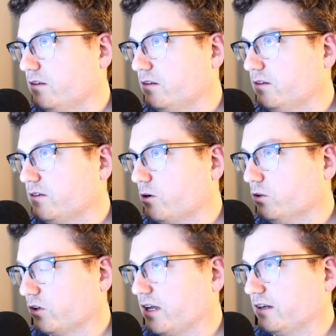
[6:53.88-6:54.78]
they're
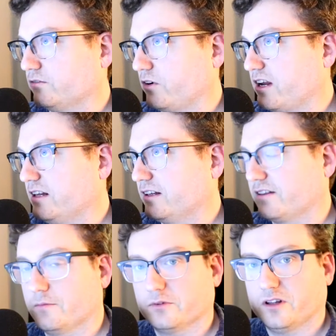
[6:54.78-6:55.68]
looking for healing
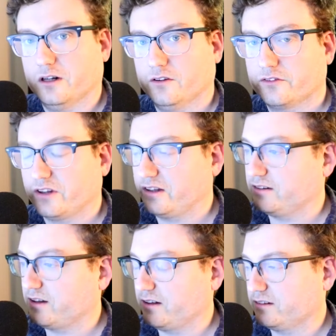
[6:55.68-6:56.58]
themselves.
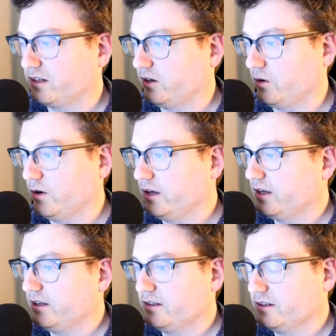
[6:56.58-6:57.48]
And, you know,
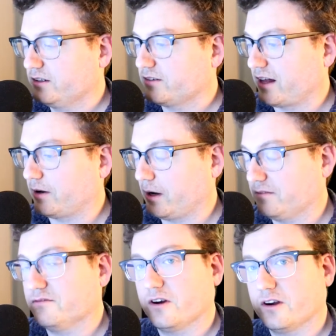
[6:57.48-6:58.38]
that I am
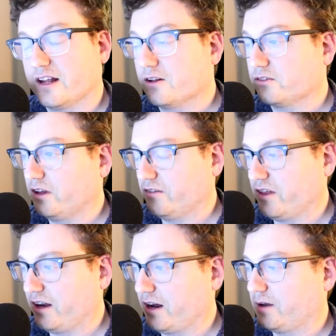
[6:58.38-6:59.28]
very guilty of
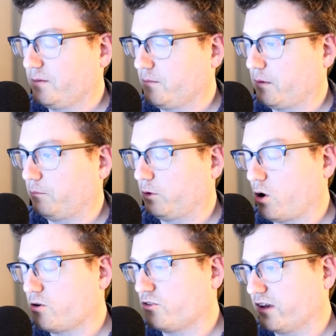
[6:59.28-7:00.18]
that. I am
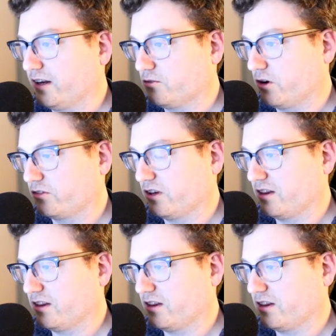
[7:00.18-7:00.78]
largely interested in